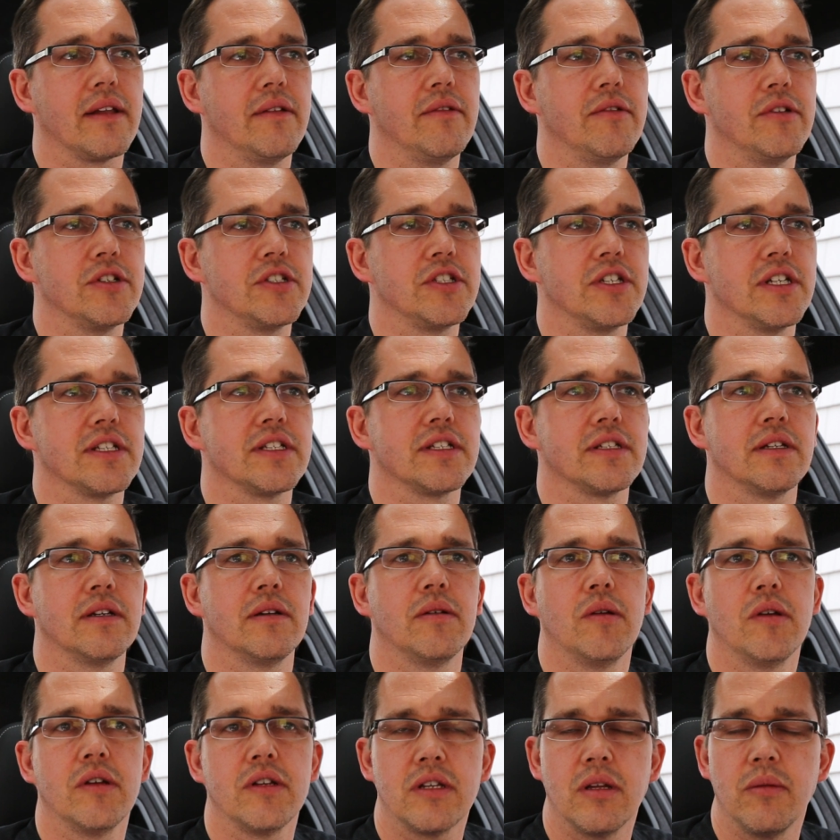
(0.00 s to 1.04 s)
It was just to
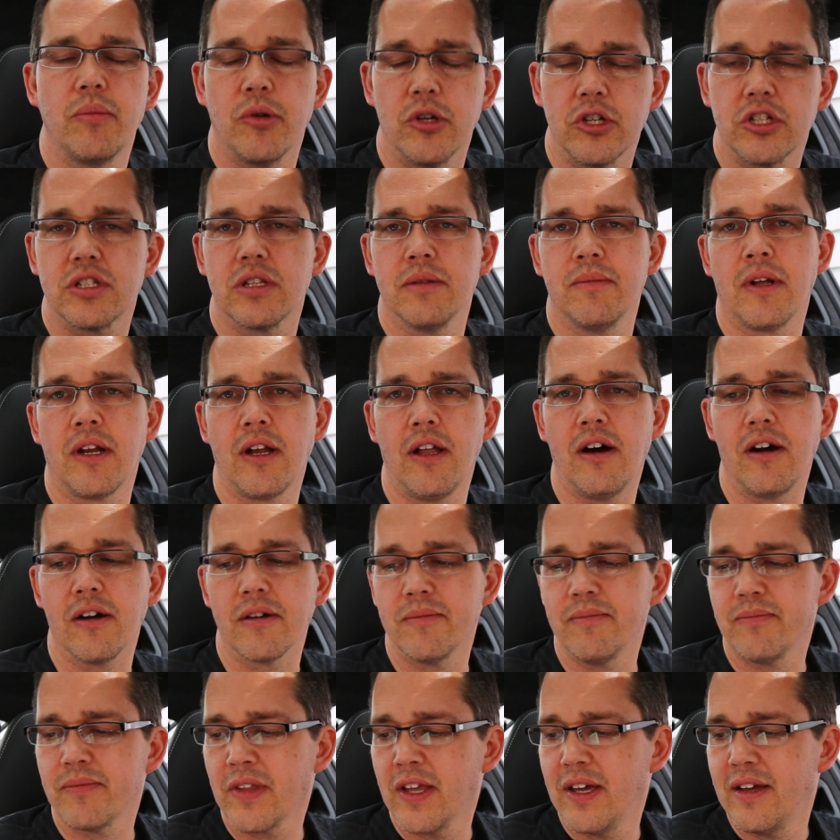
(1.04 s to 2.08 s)
push them along.
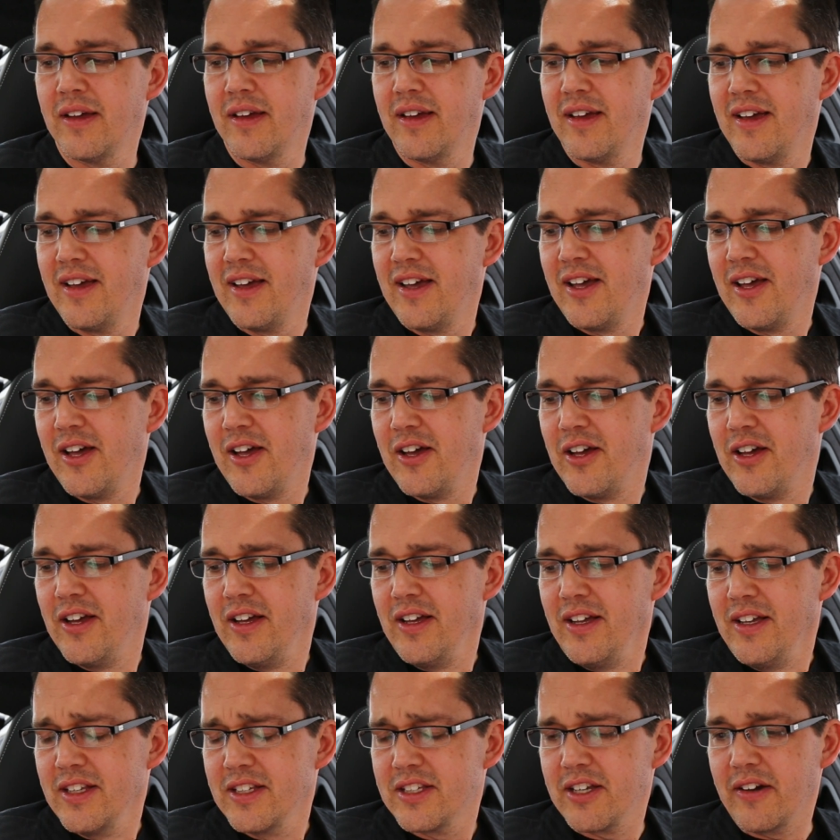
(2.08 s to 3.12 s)

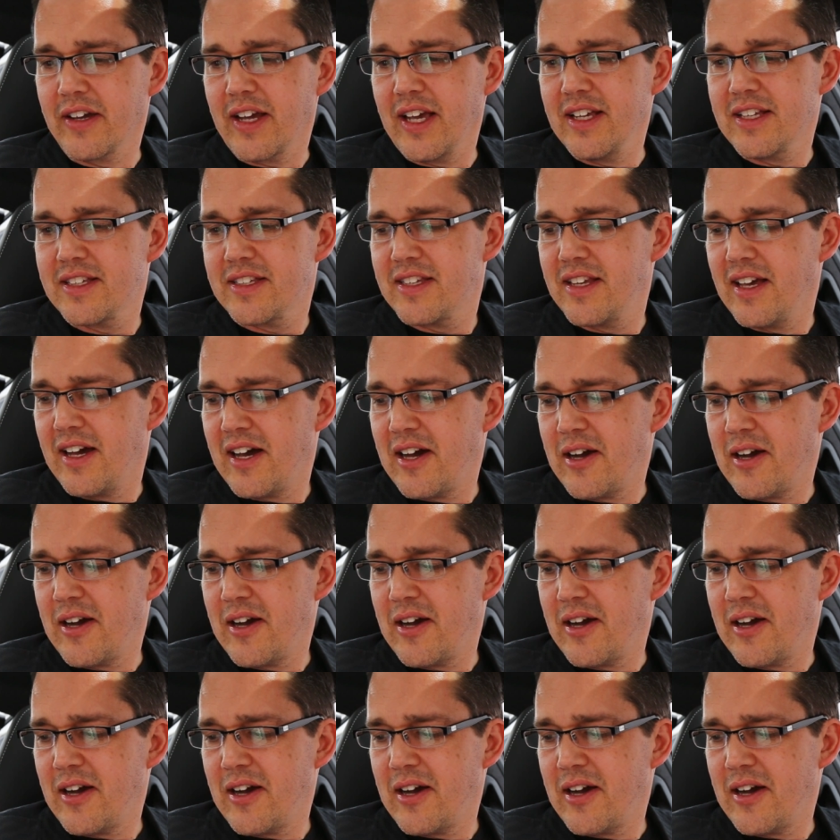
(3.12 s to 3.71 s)
So I guess